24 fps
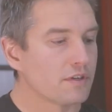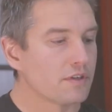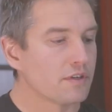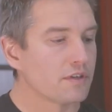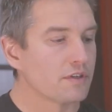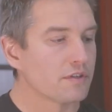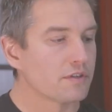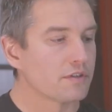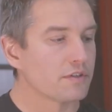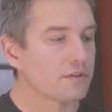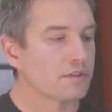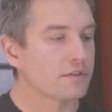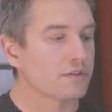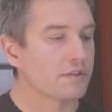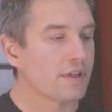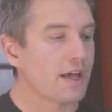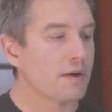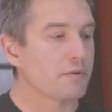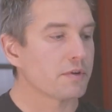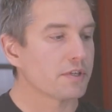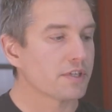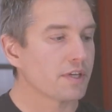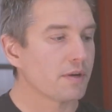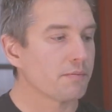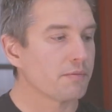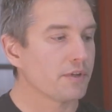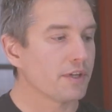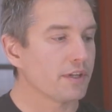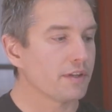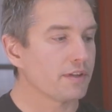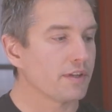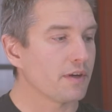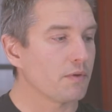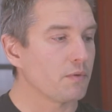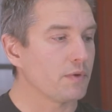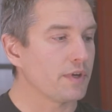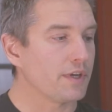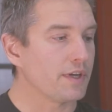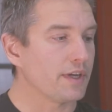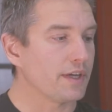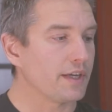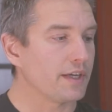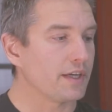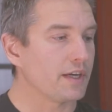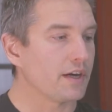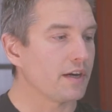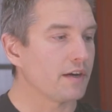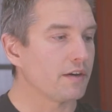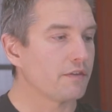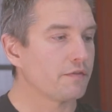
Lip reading: So that was something that we